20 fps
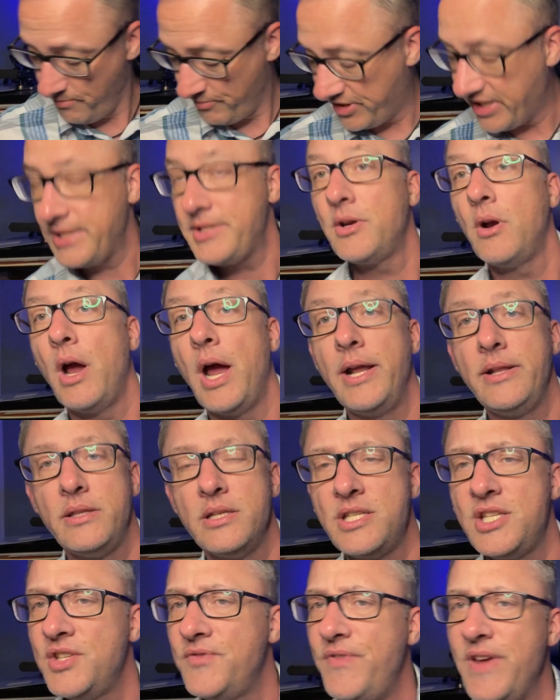But that's all right.
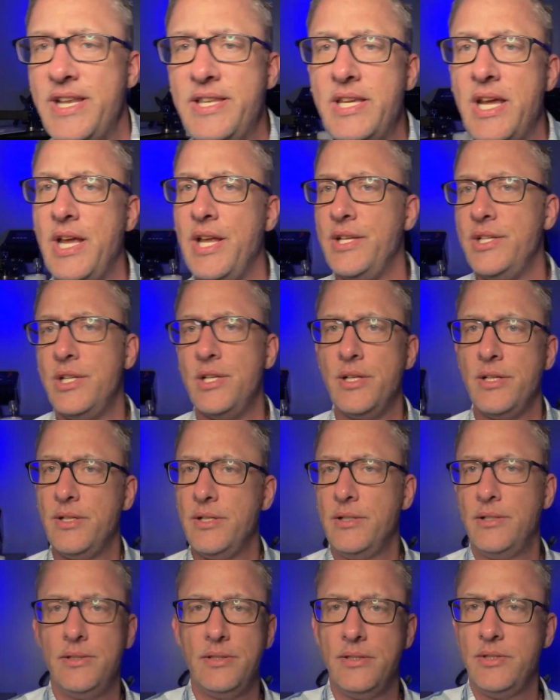This is vintage.
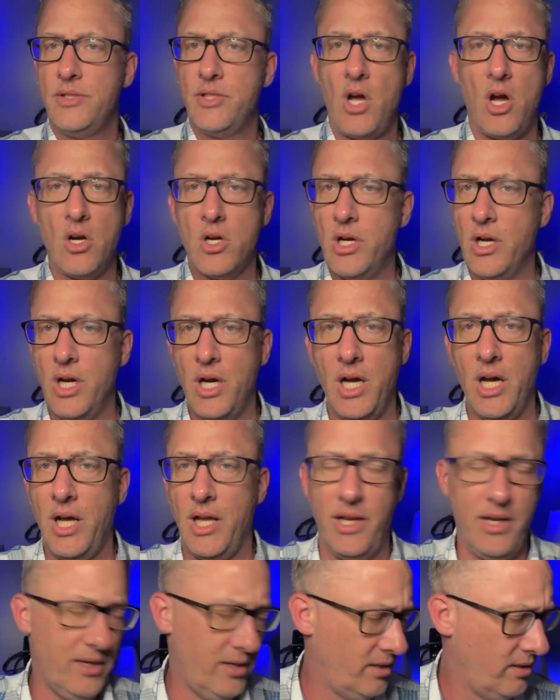It's all good.